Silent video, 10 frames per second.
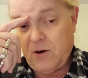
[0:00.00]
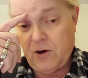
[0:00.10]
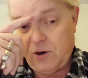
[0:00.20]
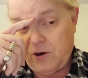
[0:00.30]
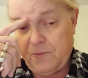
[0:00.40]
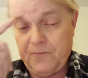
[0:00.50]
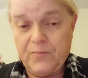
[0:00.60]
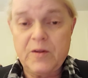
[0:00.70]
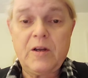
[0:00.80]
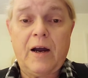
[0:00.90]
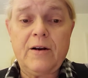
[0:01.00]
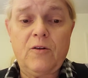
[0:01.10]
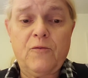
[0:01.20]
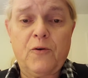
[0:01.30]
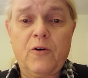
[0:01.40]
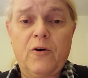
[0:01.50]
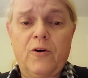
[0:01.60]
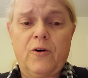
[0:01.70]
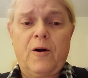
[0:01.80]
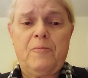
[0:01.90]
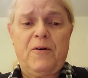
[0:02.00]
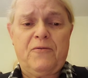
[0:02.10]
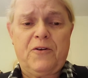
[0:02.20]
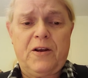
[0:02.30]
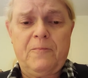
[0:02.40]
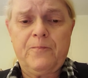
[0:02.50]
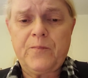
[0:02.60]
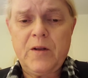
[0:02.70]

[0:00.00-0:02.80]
Her title for her Epiphany